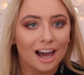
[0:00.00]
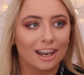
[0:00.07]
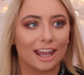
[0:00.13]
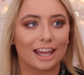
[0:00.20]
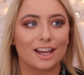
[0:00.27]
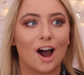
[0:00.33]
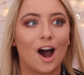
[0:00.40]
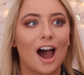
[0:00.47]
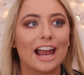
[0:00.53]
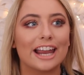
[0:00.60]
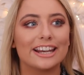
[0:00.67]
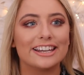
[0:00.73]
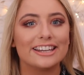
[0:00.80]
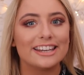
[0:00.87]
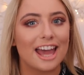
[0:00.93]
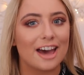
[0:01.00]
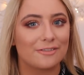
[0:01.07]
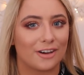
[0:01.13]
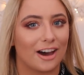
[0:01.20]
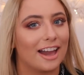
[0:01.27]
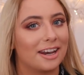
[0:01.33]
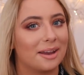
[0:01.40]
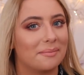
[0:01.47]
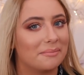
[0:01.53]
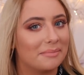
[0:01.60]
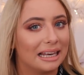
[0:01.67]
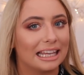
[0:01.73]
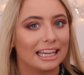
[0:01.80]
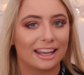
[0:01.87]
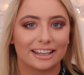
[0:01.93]
Like I never in a
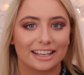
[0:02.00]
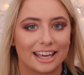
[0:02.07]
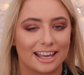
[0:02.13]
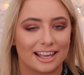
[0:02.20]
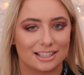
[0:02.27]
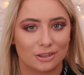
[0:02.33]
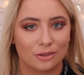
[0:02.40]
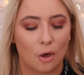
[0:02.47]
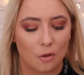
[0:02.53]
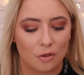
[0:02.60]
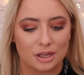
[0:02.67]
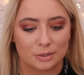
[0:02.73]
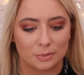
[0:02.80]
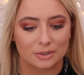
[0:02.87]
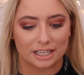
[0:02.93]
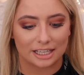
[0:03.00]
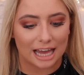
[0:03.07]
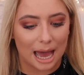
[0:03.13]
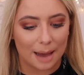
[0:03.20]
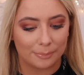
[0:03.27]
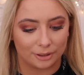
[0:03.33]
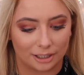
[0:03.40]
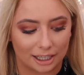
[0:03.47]
million years thought this was gonna happen.